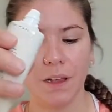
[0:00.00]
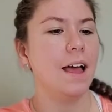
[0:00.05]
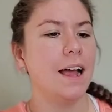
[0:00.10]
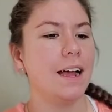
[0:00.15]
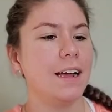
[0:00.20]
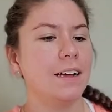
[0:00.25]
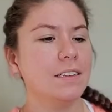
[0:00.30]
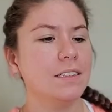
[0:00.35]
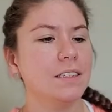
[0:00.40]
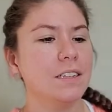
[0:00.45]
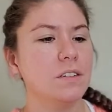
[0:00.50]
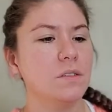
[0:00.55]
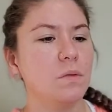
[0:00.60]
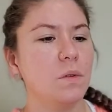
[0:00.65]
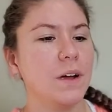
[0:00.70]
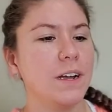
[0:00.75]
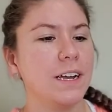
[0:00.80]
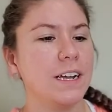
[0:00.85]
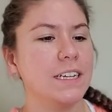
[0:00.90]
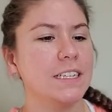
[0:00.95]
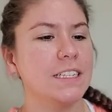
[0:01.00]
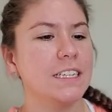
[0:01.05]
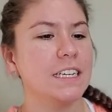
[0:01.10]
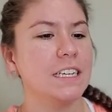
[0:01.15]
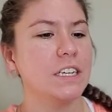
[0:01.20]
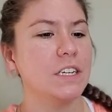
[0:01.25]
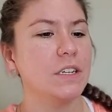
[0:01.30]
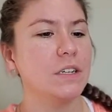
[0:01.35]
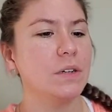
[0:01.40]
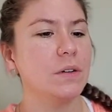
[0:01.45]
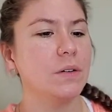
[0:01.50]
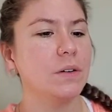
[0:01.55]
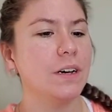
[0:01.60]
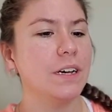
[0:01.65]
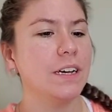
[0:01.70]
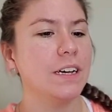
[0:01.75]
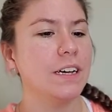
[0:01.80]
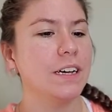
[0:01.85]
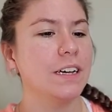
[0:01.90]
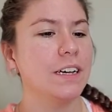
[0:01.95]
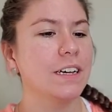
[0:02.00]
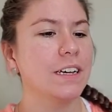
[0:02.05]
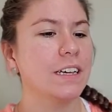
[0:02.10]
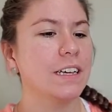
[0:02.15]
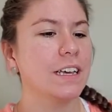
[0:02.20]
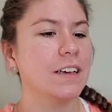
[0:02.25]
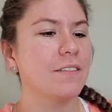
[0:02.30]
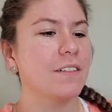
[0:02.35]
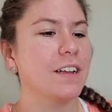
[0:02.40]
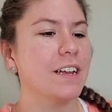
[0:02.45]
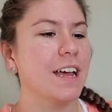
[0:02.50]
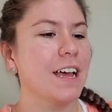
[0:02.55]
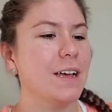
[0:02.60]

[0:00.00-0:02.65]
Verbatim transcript: I also wanted to give an